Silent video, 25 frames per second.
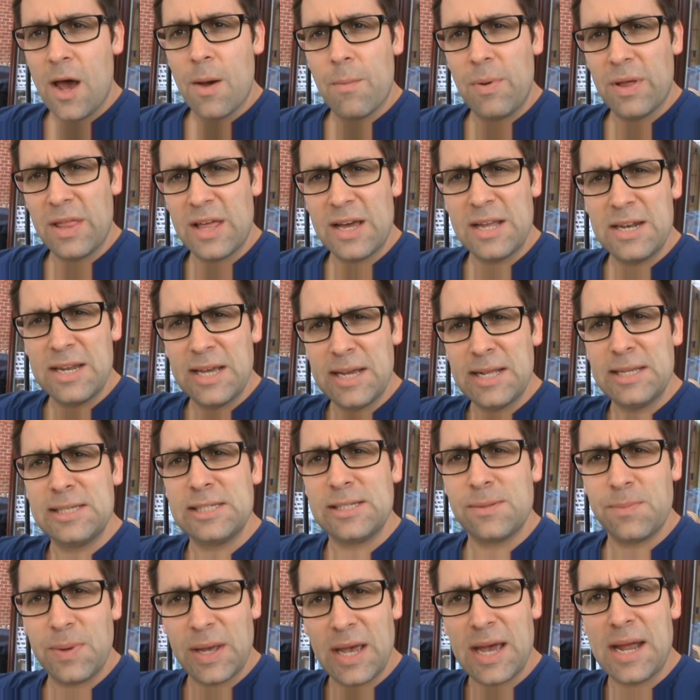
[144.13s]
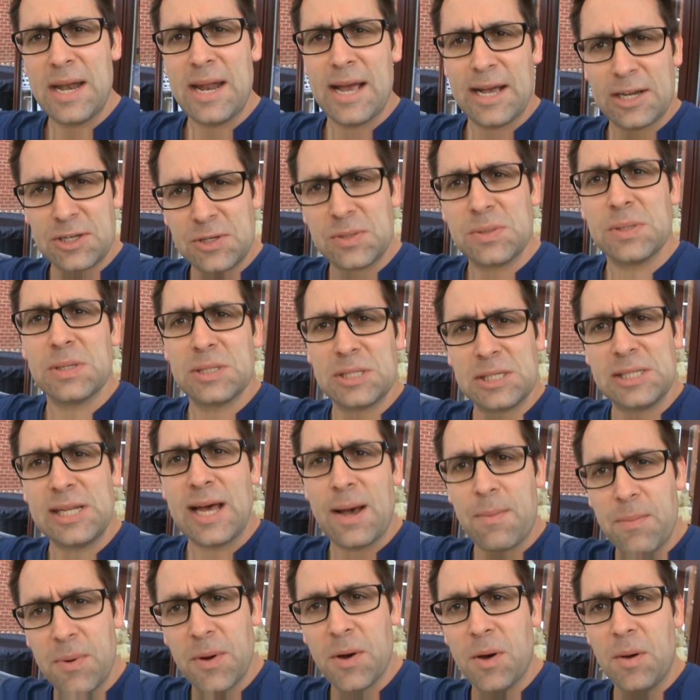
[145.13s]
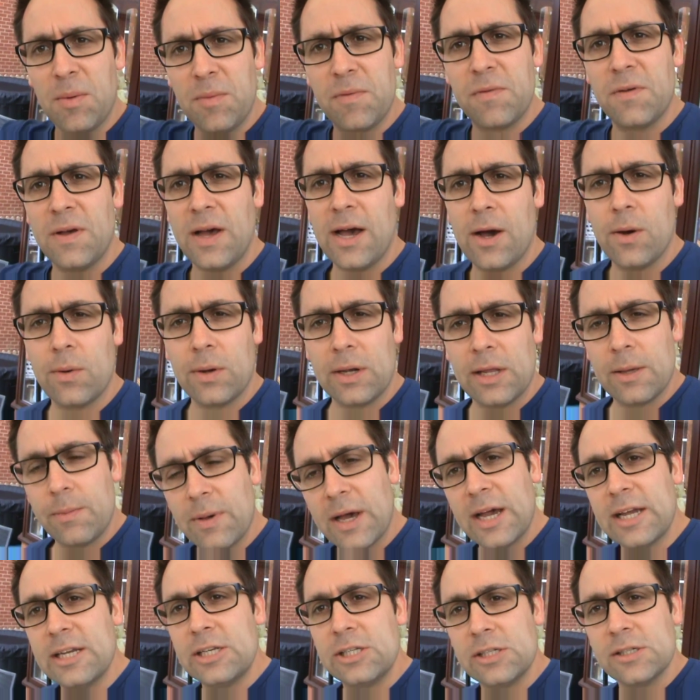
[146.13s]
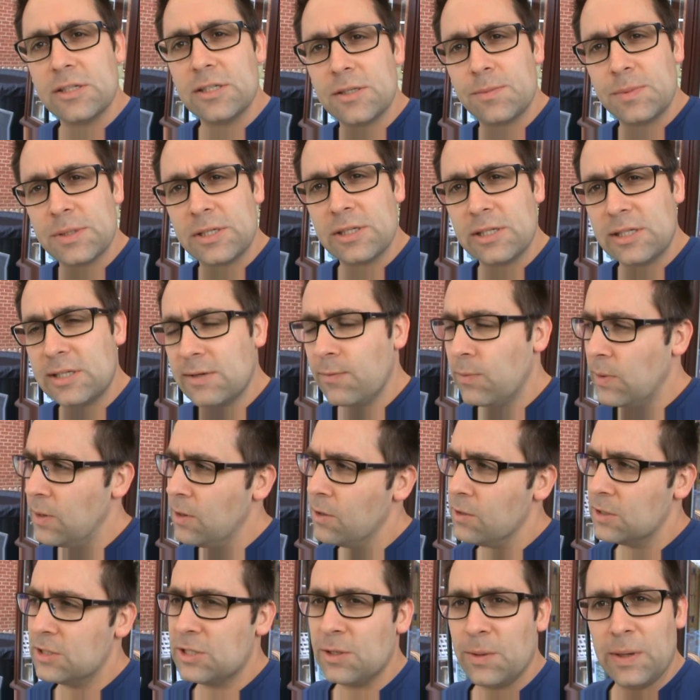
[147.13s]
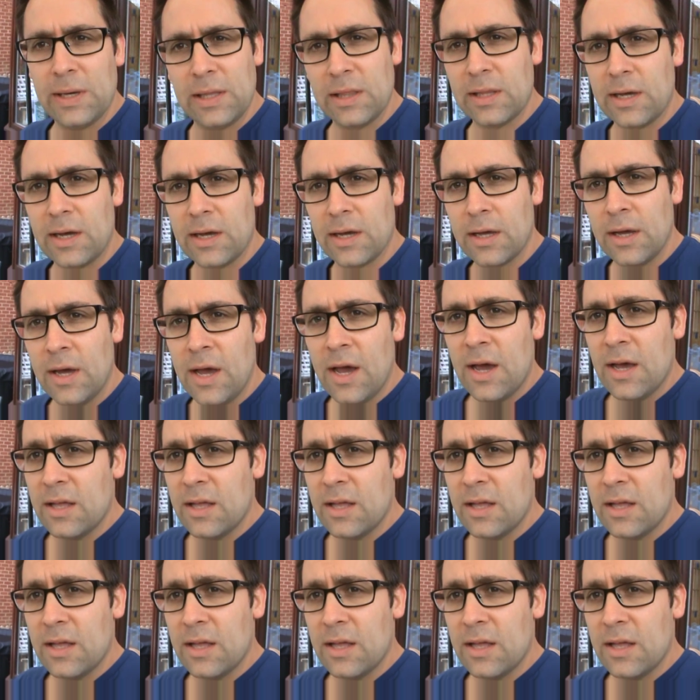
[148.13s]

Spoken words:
But there needs to be an extra step up for elderly patients, because if we're not doing that,